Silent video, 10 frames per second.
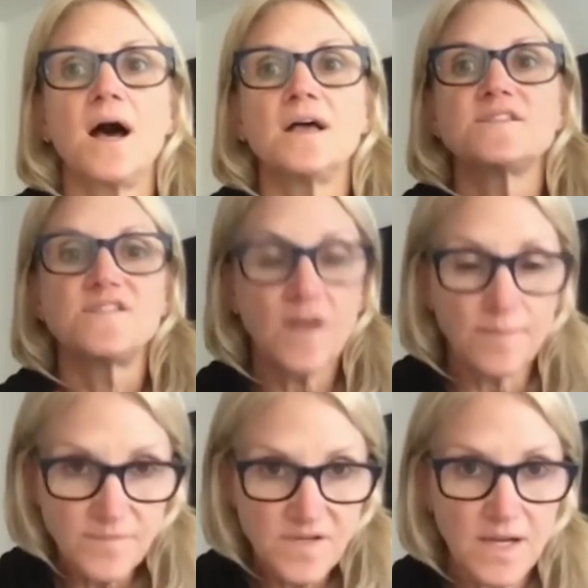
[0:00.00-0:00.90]

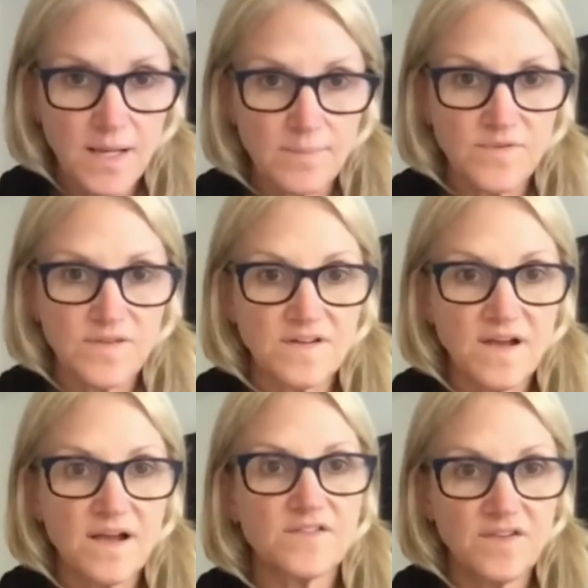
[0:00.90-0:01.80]
Sometimes the
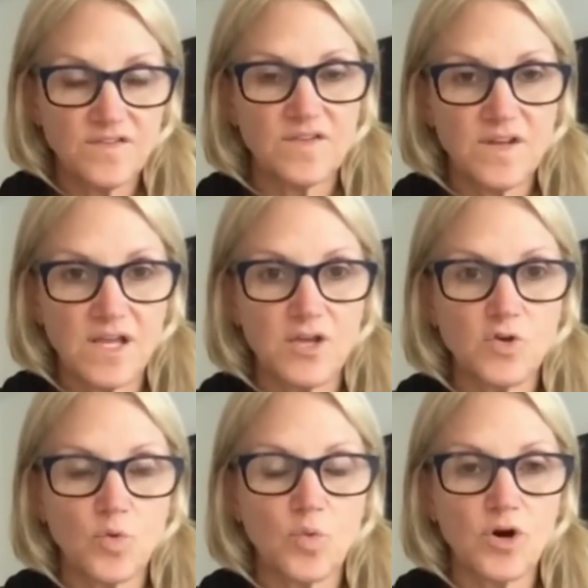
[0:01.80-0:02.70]
toxicity in
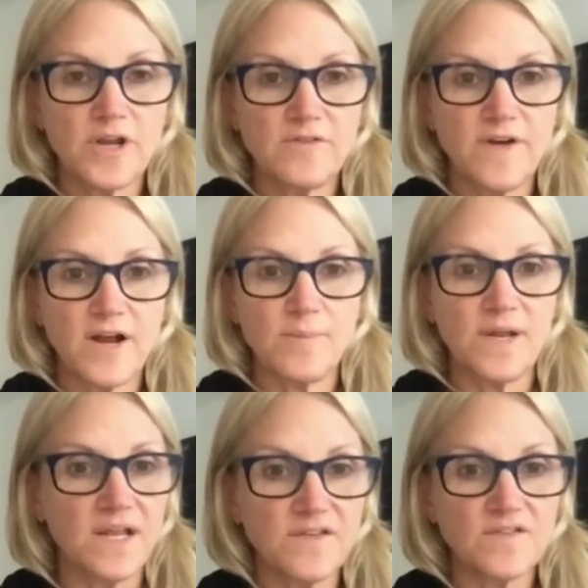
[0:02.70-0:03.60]
your work environment
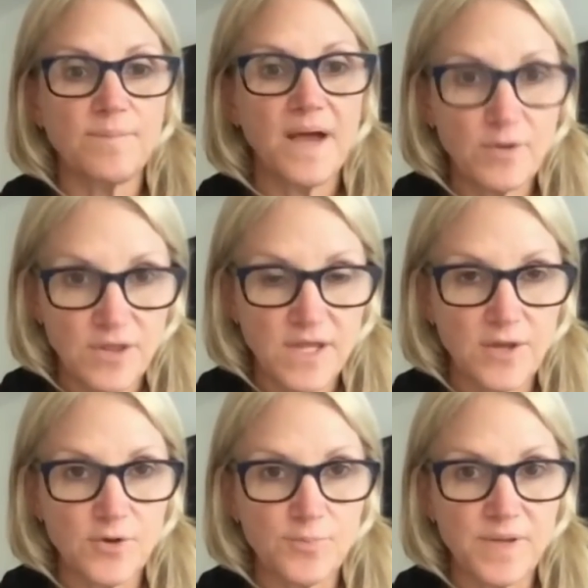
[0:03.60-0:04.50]
is about the
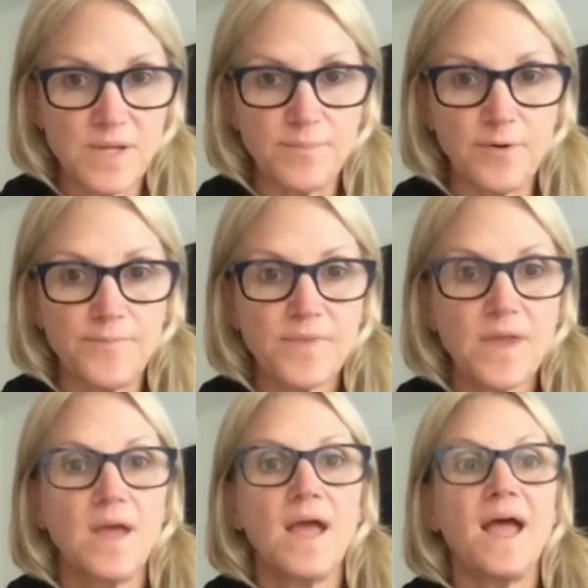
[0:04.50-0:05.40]
other people.
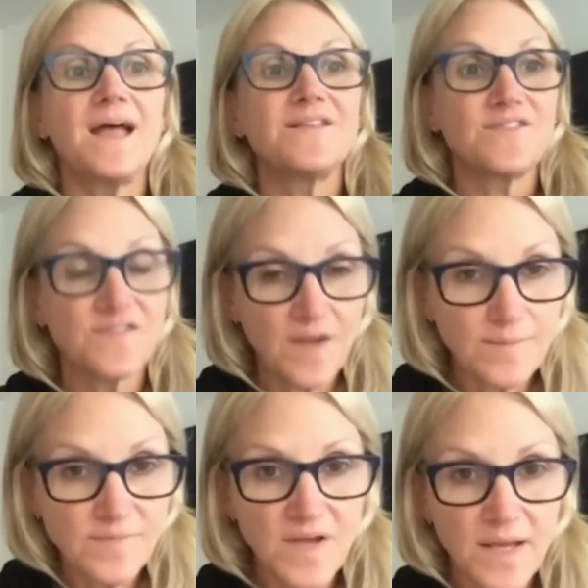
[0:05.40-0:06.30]
And
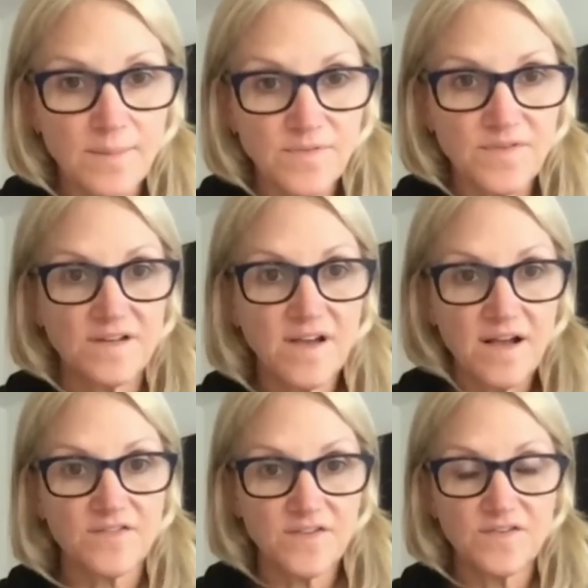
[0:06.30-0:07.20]
sometimes the
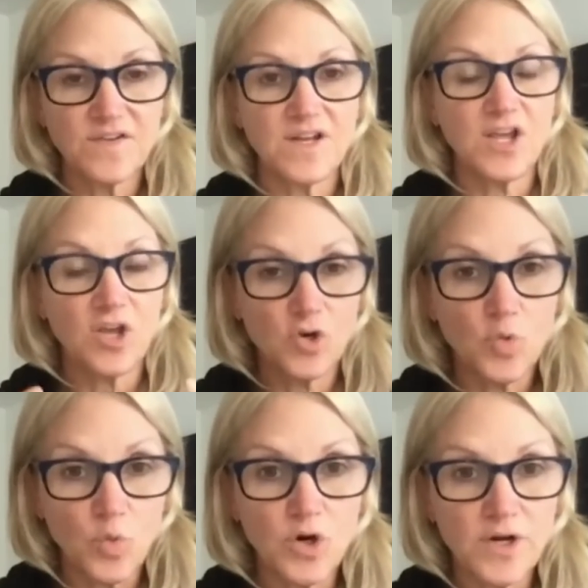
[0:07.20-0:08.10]
toxicity in your
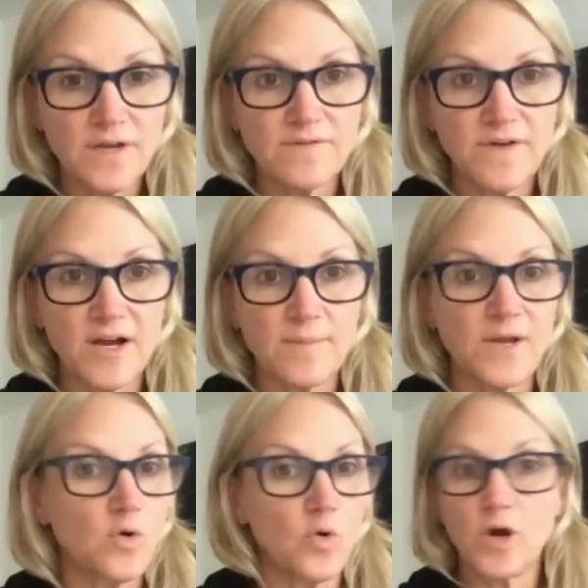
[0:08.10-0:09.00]
work environment
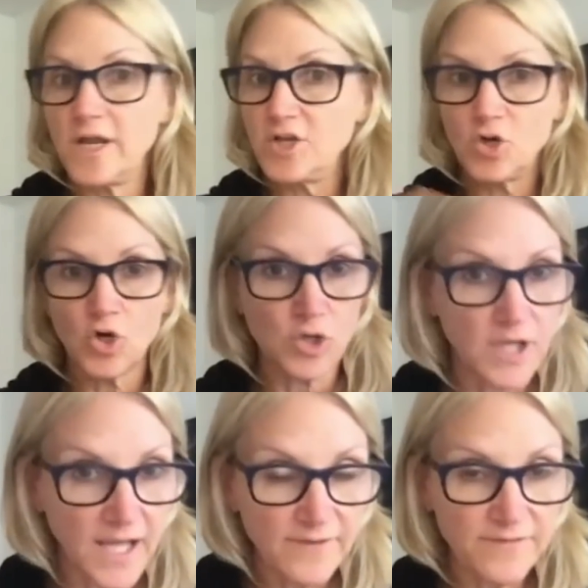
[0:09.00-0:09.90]
or in your
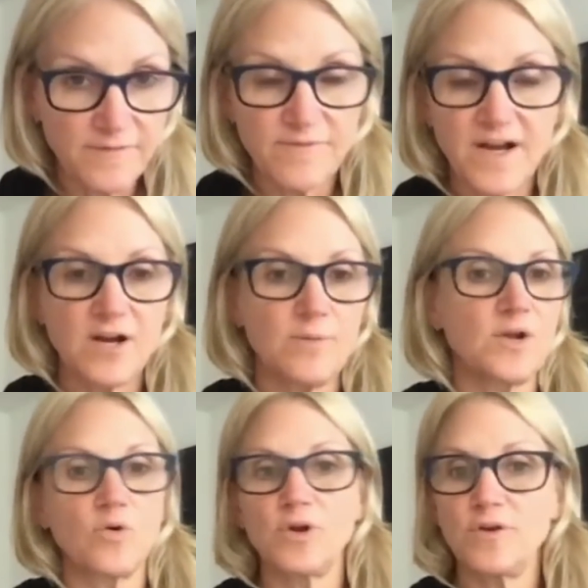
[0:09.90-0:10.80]
life environment
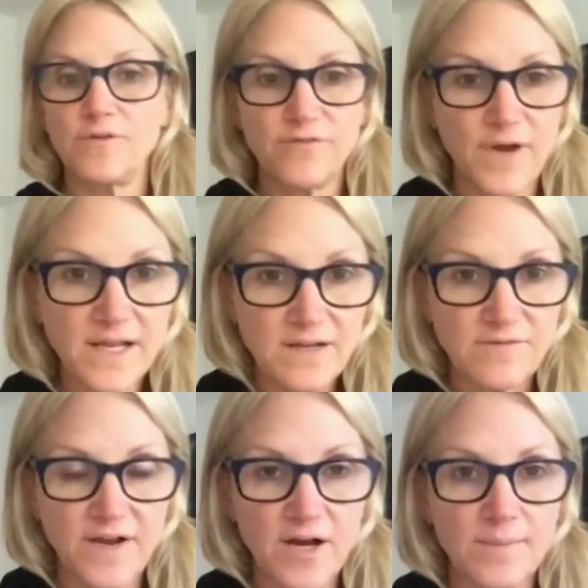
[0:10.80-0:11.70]
or your friend
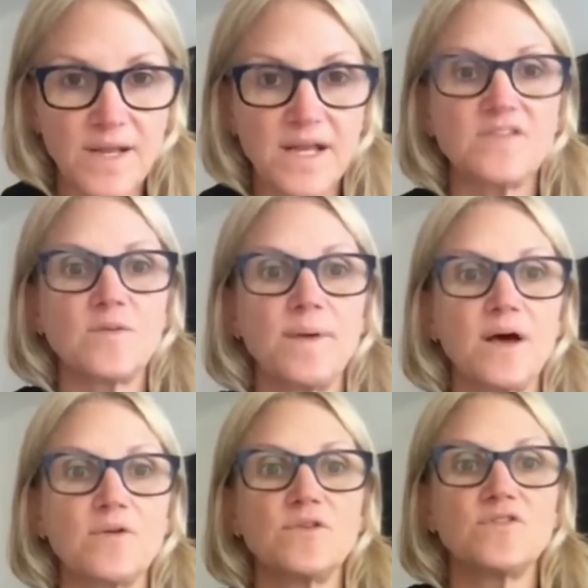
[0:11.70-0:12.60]
environment is
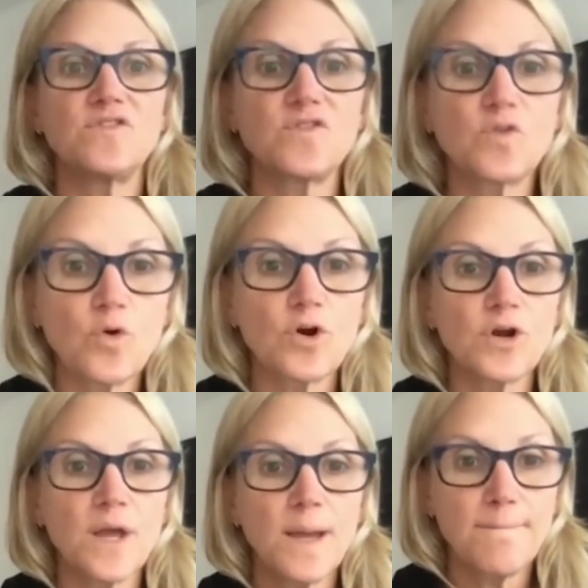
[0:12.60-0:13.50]
about
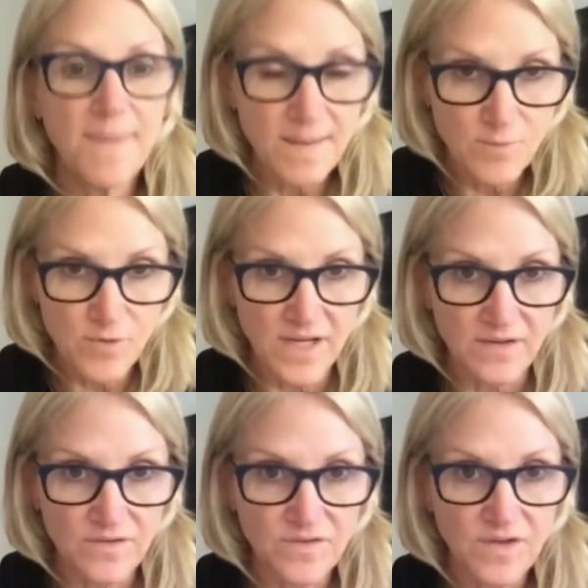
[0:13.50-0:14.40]
stored
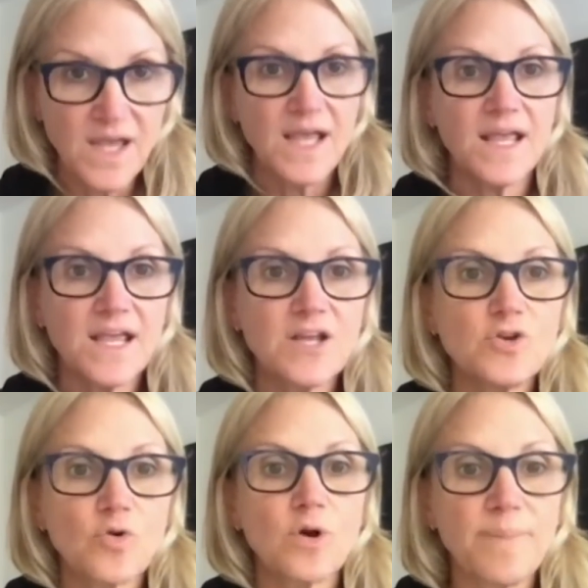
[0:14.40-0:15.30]
memories in
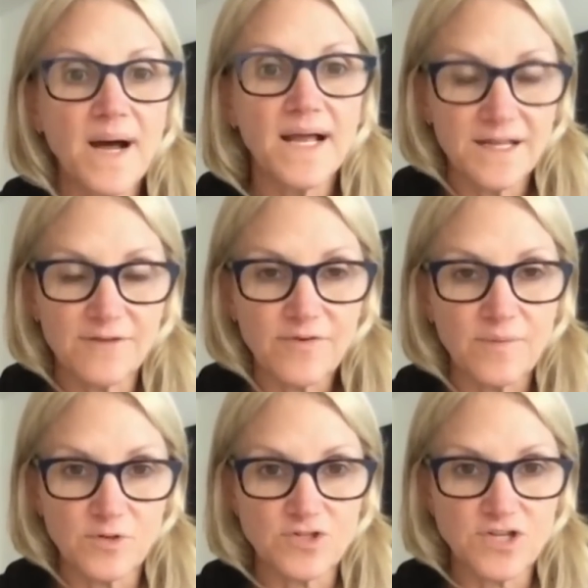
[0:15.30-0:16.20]
your body from
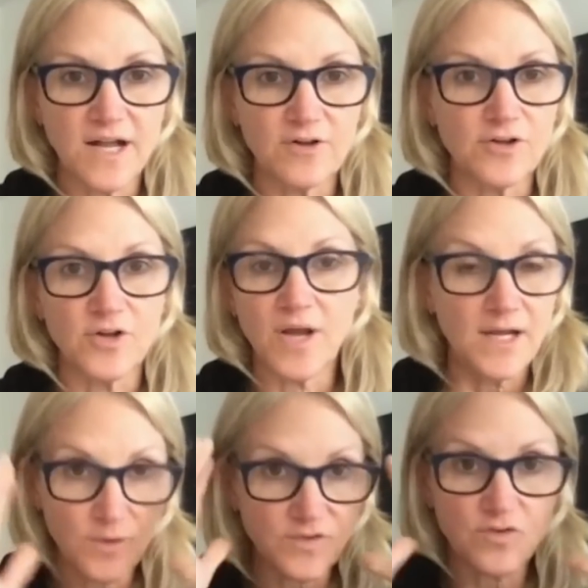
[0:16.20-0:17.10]
your childhood. I
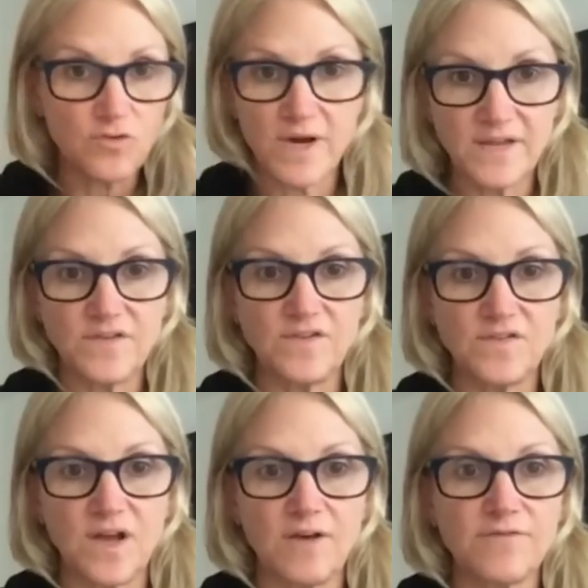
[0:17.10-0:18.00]
know it's crazy
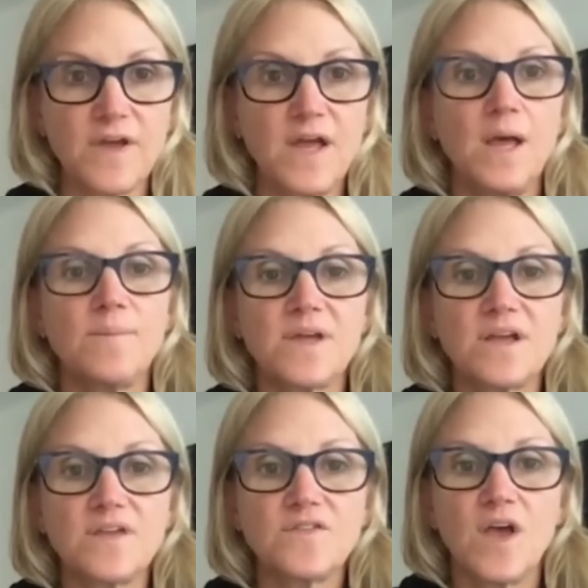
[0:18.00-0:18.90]
stuff,
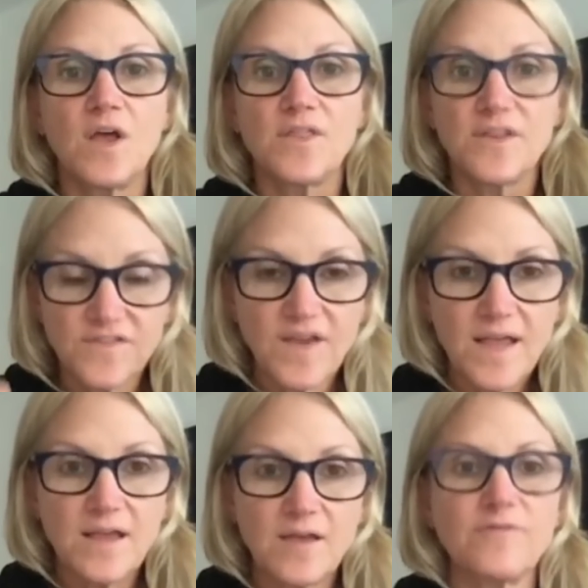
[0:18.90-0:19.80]
because the
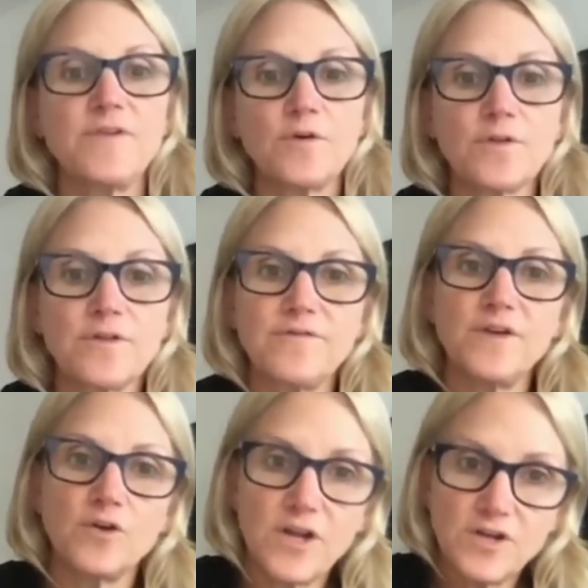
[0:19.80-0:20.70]
saying, feel the
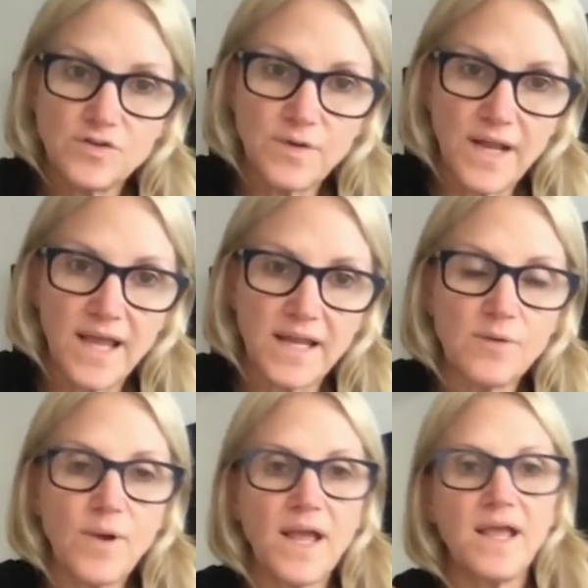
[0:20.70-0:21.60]
fear and do it
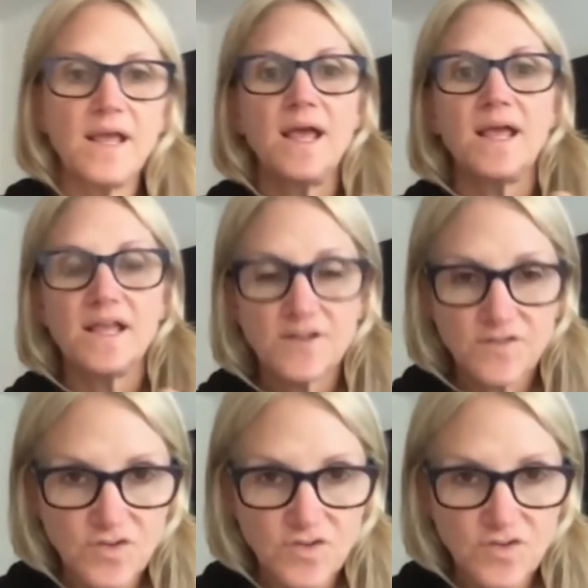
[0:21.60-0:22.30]
anyway, it's